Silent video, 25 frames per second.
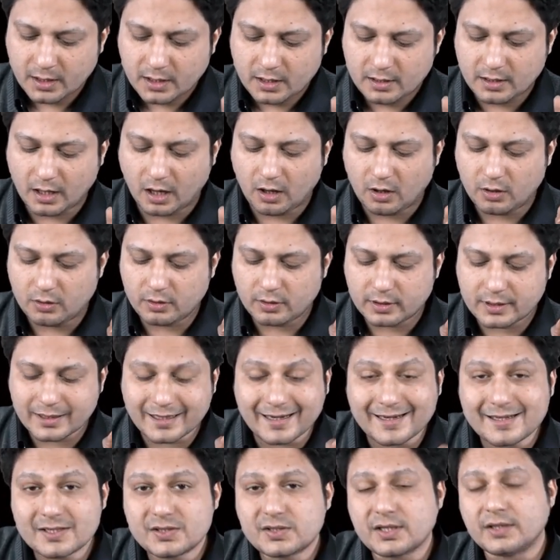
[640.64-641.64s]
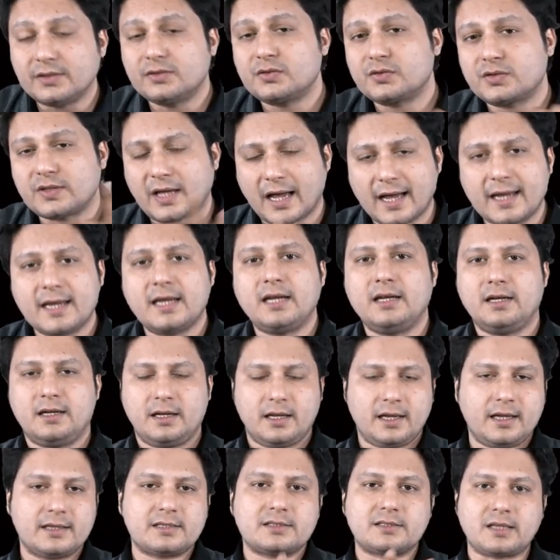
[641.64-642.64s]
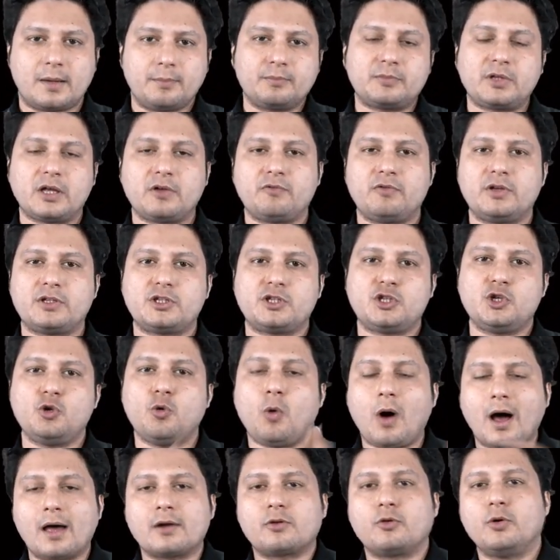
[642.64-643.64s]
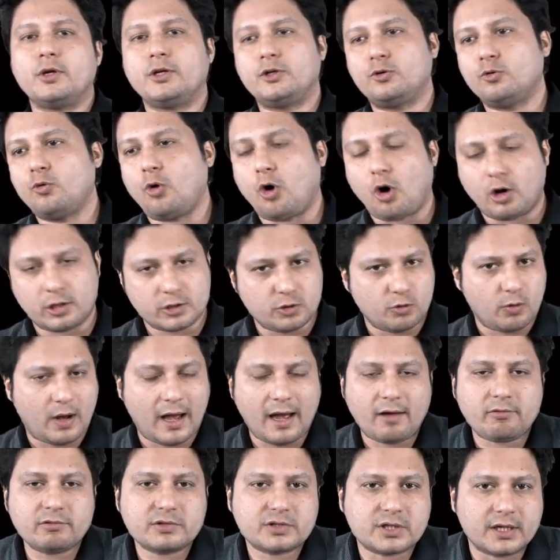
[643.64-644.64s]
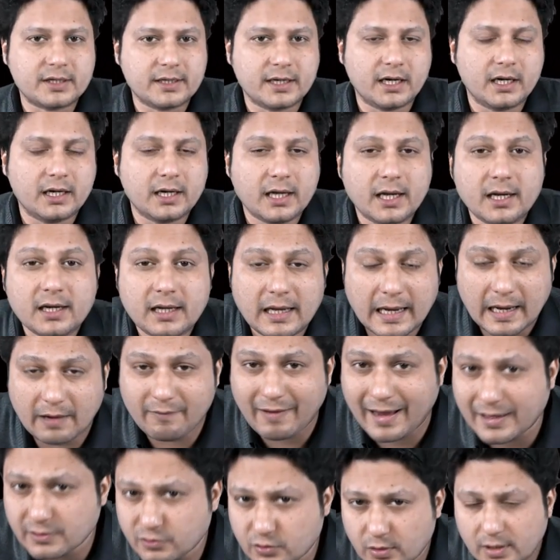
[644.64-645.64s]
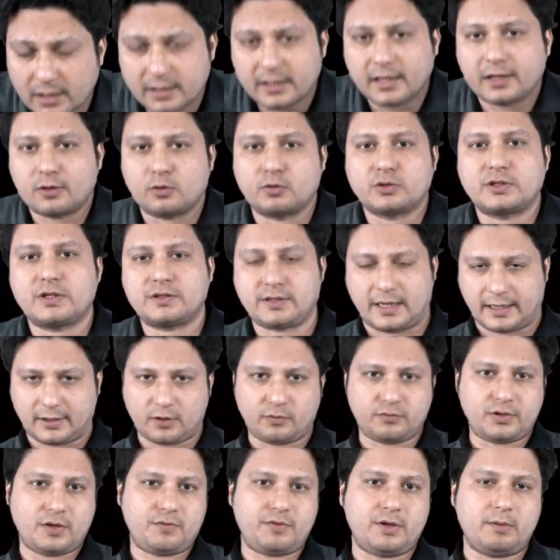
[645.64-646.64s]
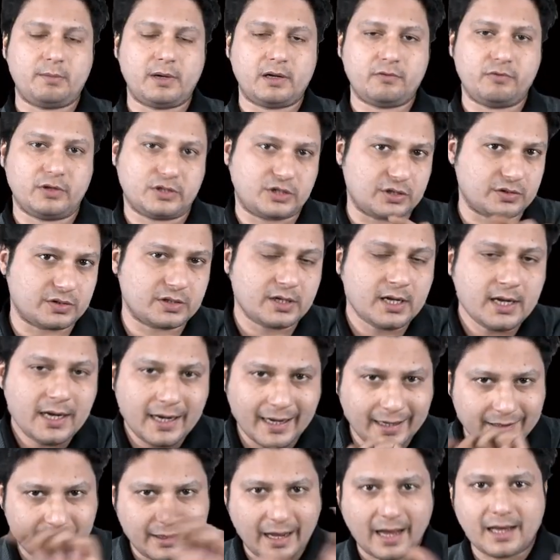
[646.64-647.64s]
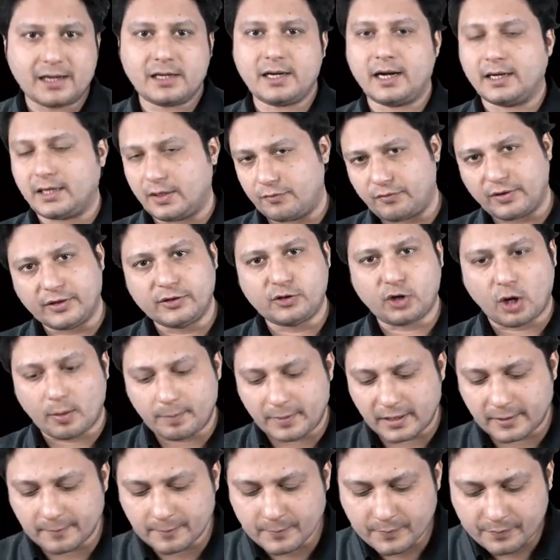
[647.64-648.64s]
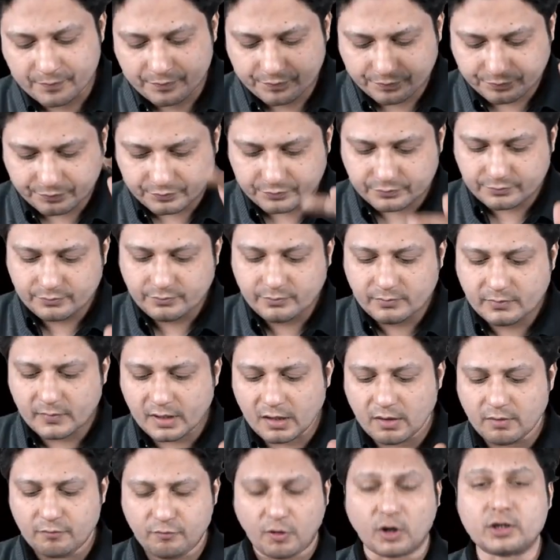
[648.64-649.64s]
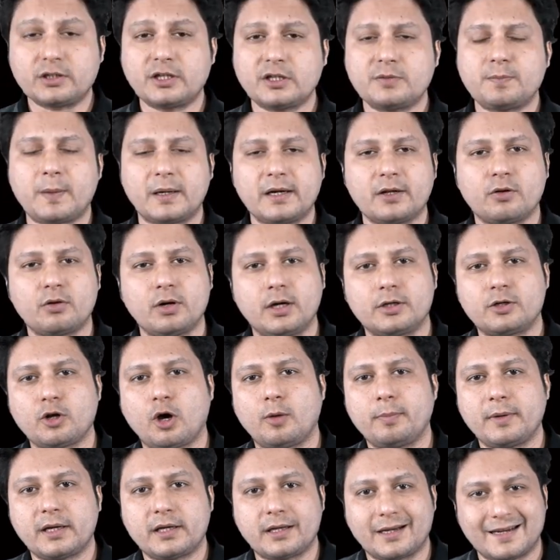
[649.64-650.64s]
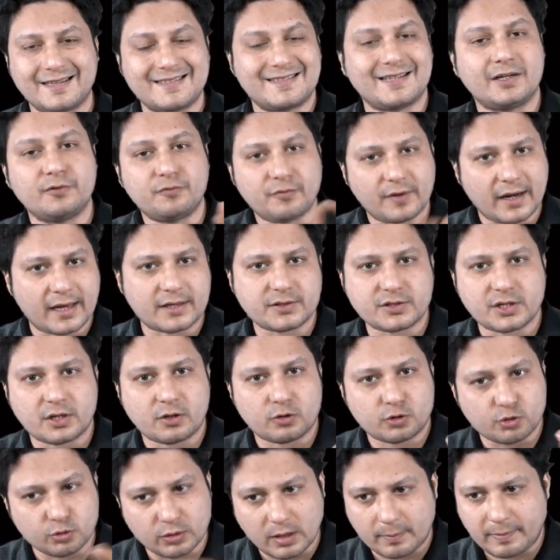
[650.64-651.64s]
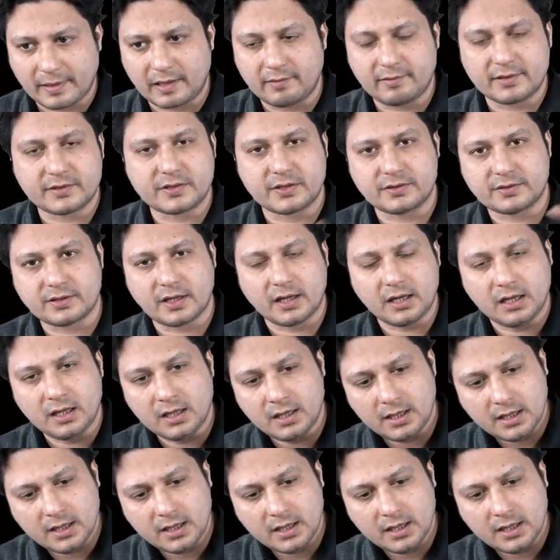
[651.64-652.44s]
Now, crescent sign is something which you are going to or you have studied in avascular necrosis head of the femur, which is entirely a different topic. For this particular topic, crescent fracture to the pelvis is the